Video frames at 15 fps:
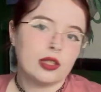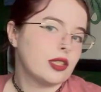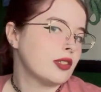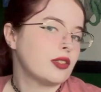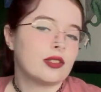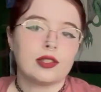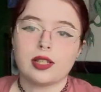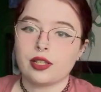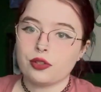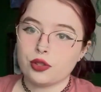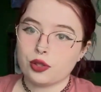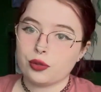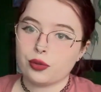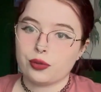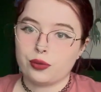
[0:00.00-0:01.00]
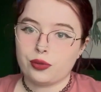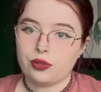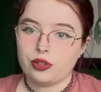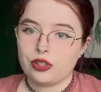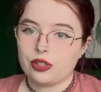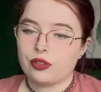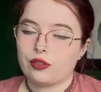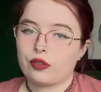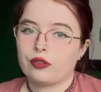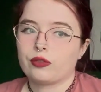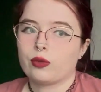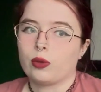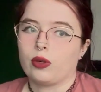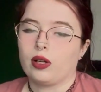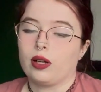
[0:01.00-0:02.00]
stay tuned
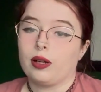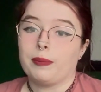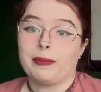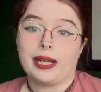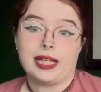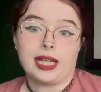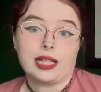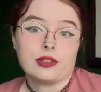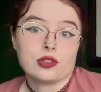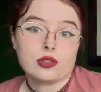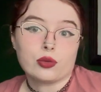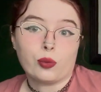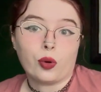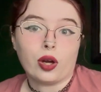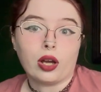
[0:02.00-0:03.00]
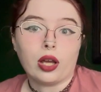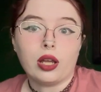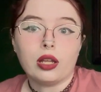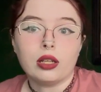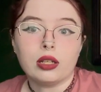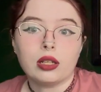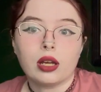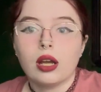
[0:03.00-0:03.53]
for my next one